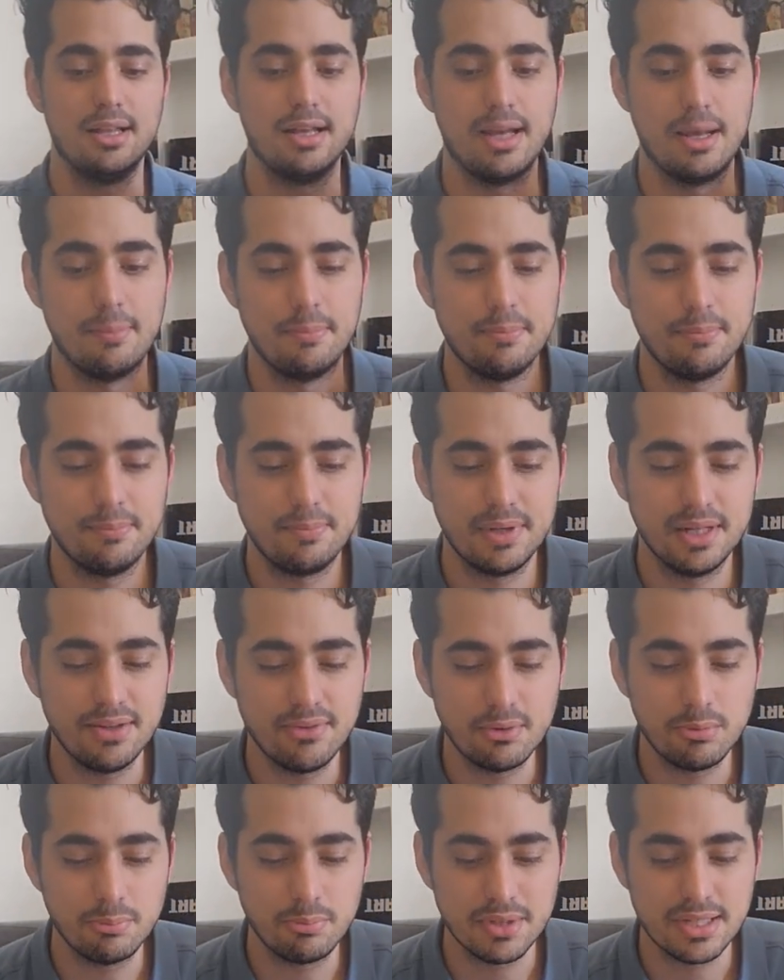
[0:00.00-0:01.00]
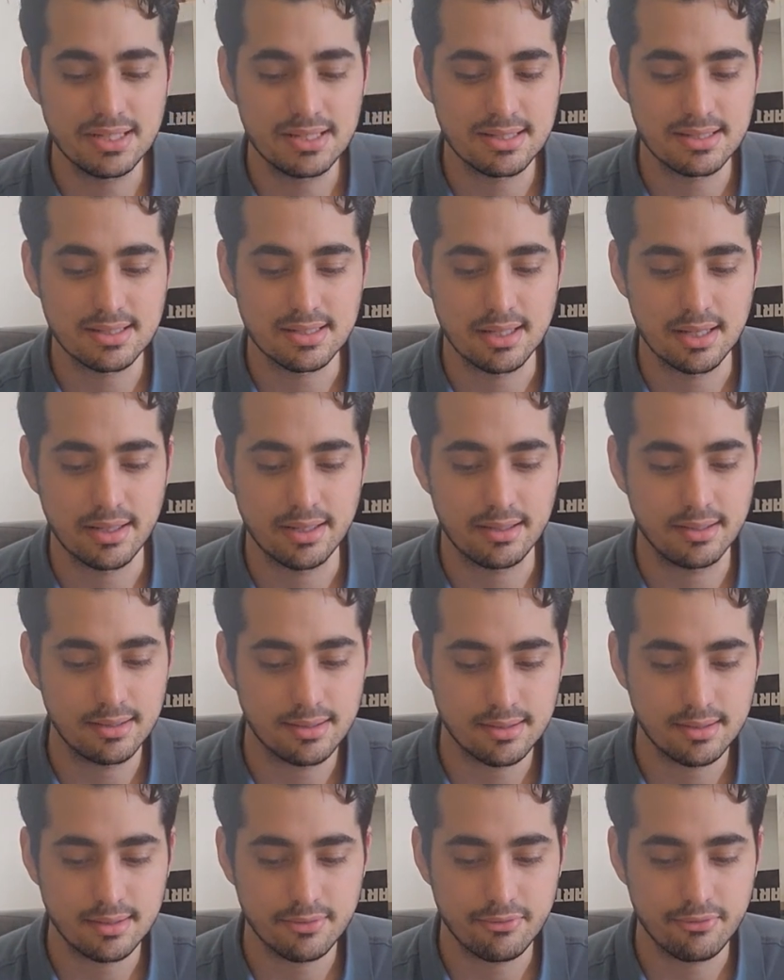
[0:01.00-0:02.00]
I'm leaving pieces like
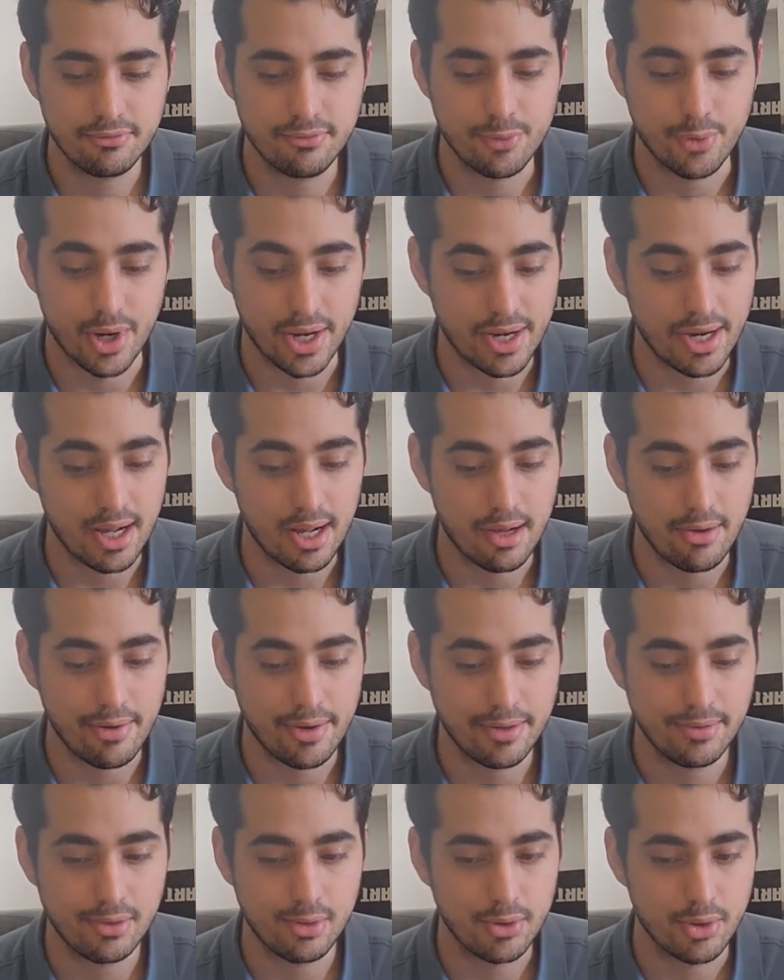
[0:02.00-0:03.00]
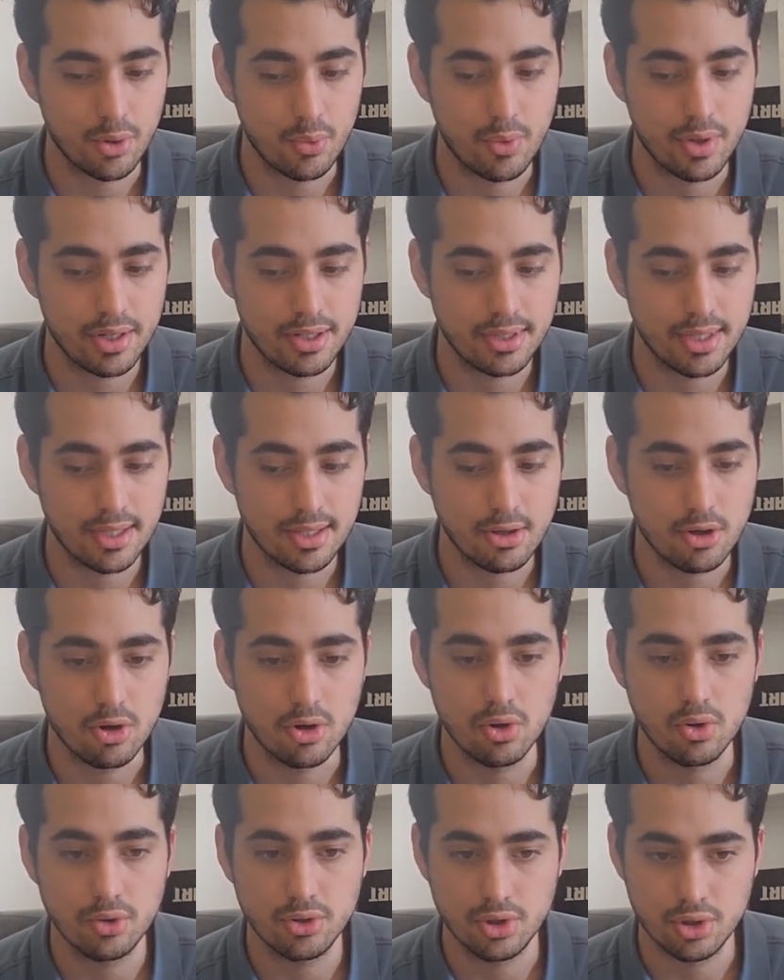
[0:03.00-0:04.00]
right now I don't know where they
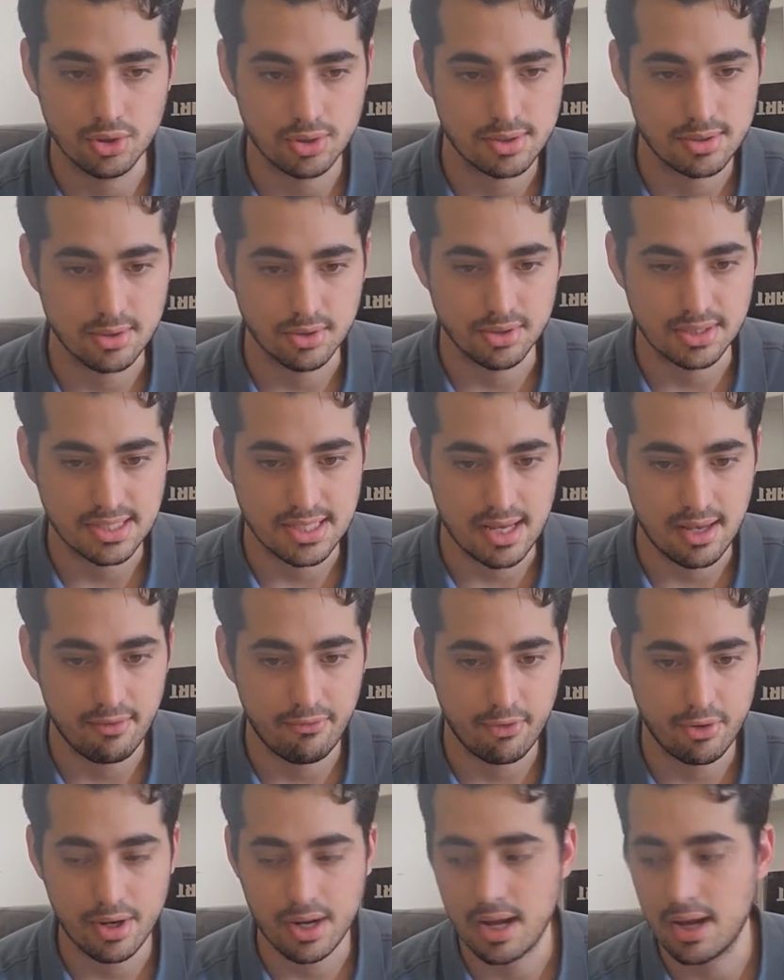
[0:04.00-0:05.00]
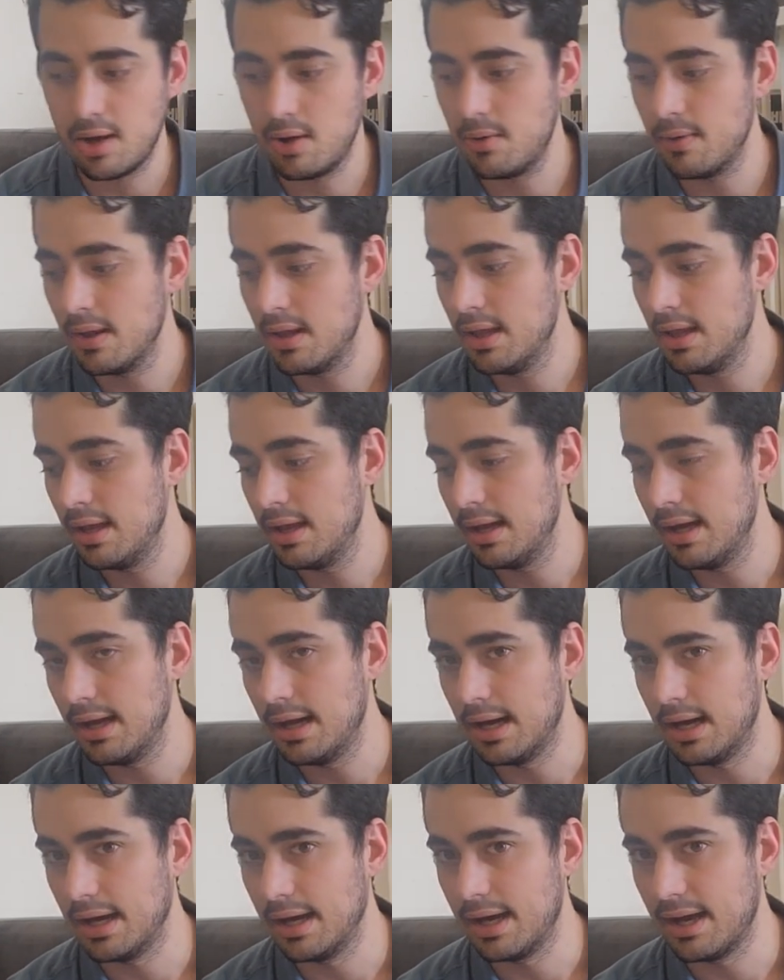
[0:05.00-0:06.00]
go just on the side for now
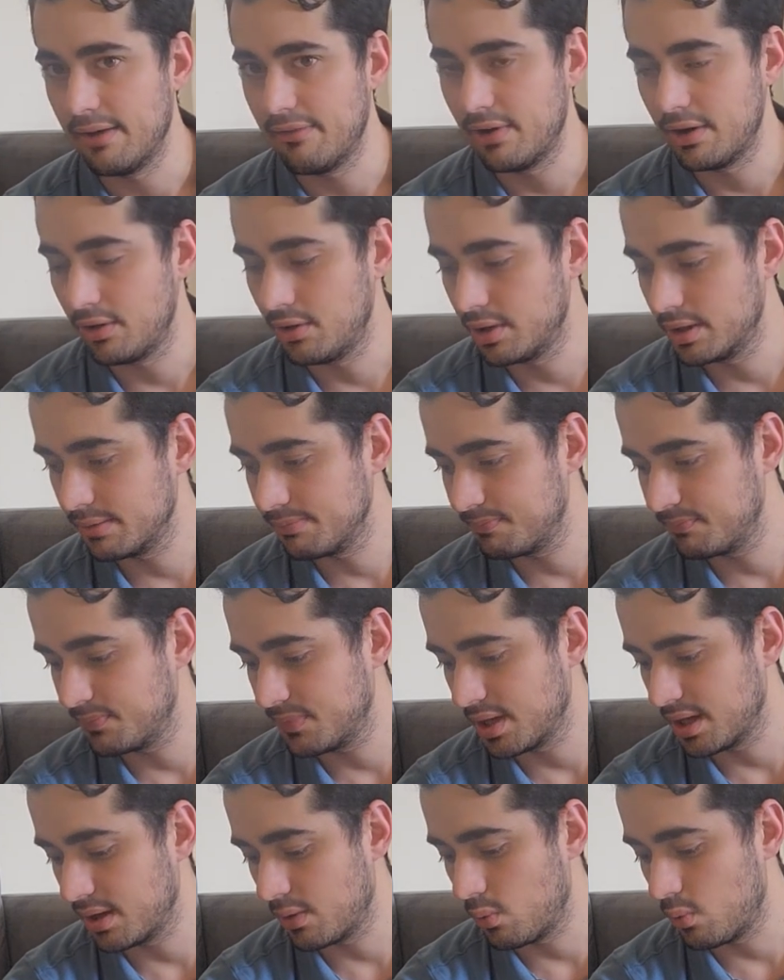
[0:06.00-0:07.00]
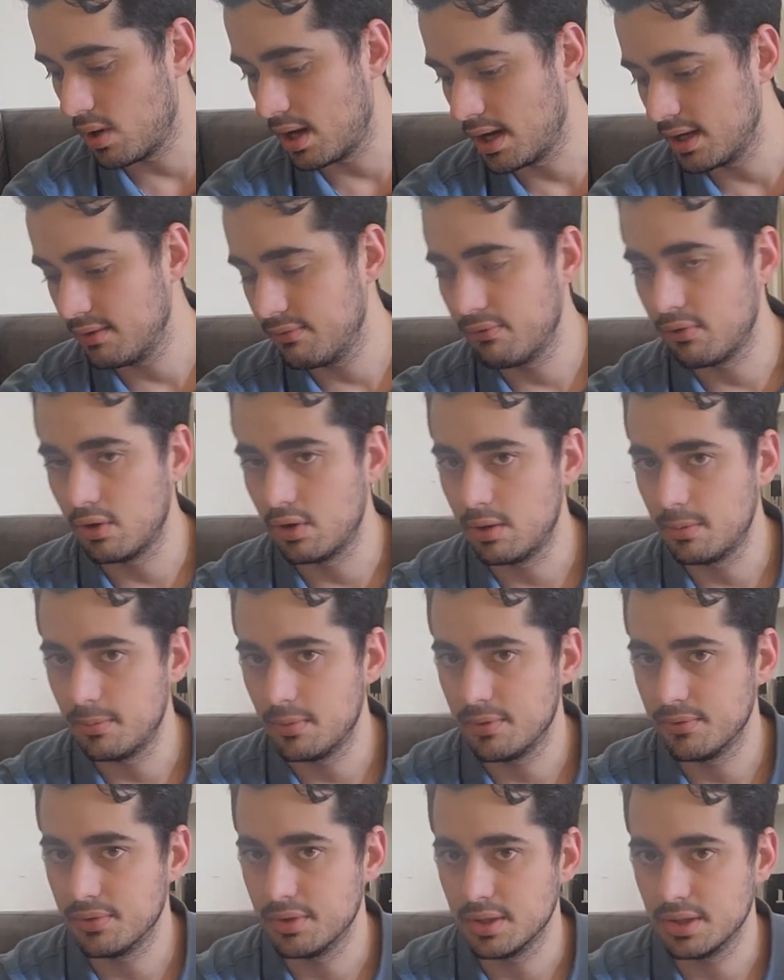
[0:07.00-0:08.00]
I have another uh, white
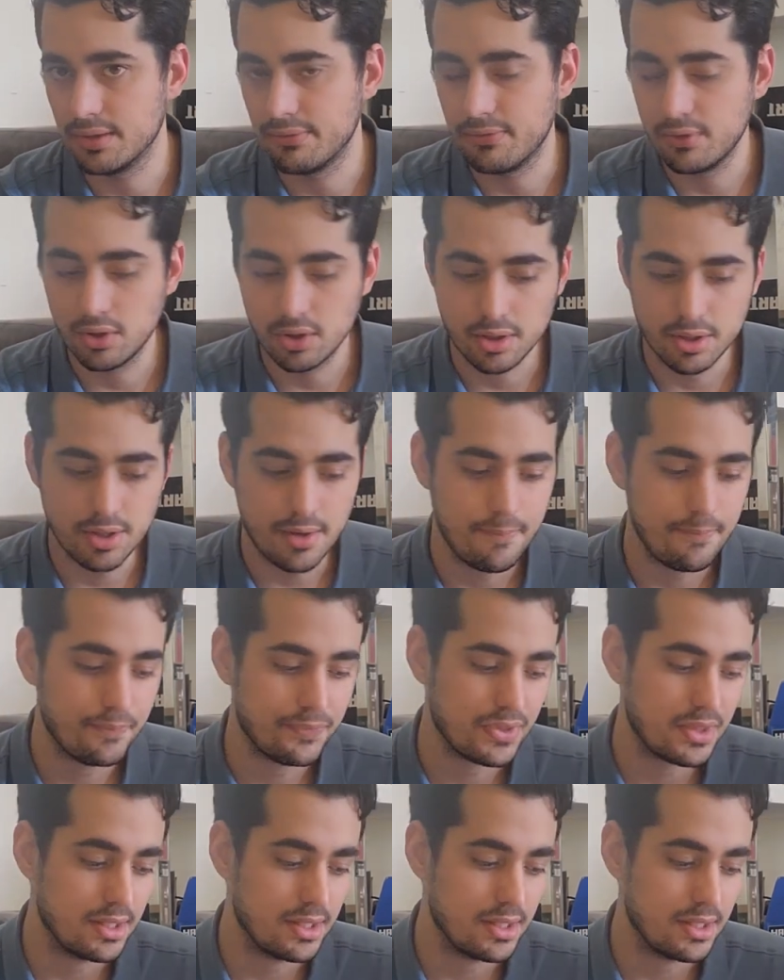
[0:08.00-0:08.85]
foam on the floor